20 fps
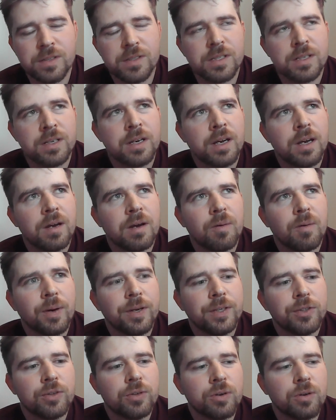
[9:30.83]
was
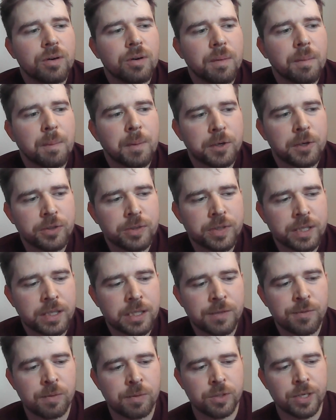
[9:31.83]
when you're producing
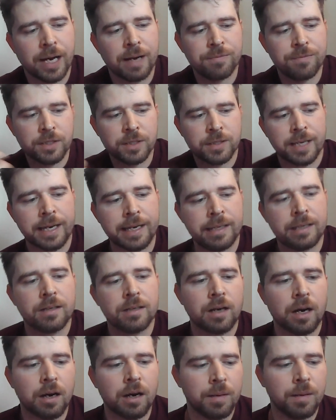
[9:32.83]
these films, you have to
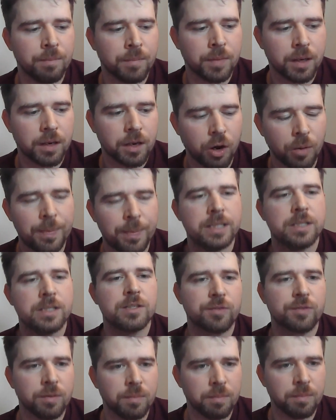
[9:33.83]
take
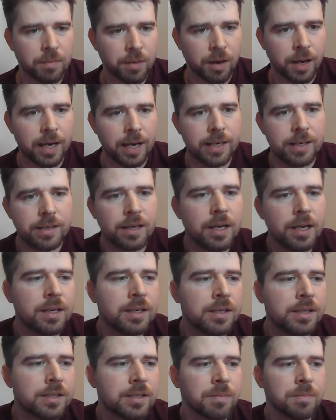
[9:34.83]
comments from like
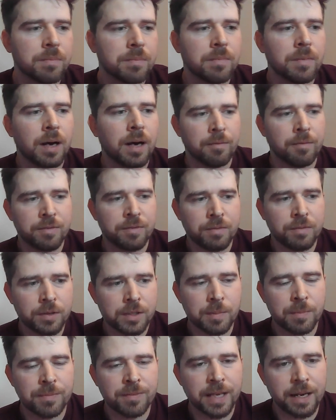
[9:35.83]
some of
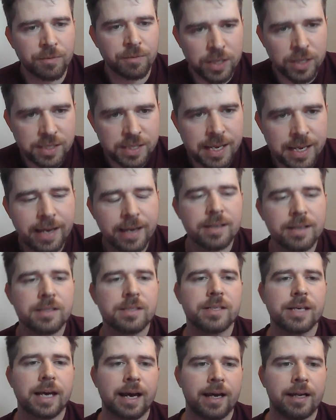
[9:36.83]
the other
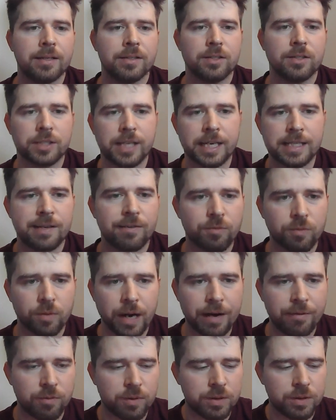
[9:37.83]
execs and takes
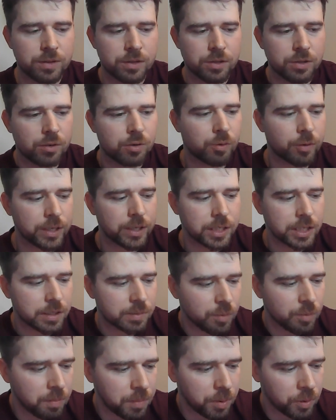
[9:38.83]
everyone's
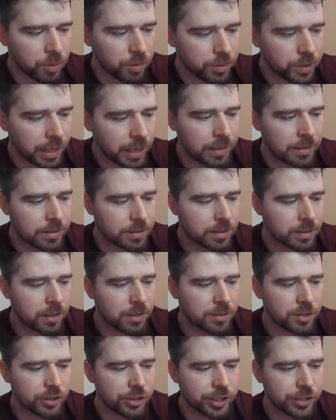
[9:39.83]
criticism on board and
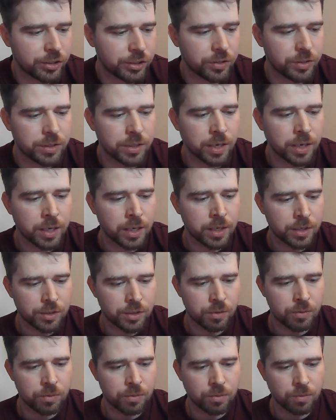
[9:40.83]
suggestions.
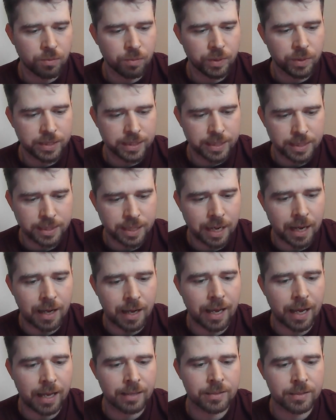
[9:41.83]
So we did
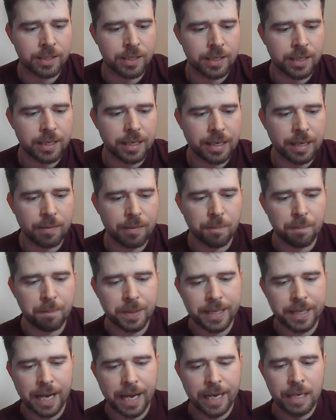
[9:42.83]
that, and it
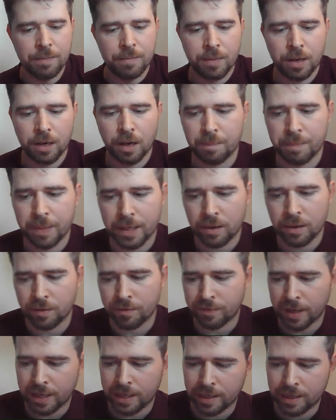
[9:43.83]
became a bit
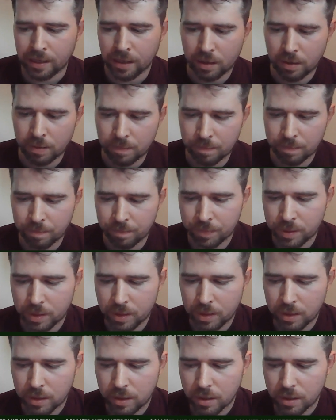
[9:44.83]
of a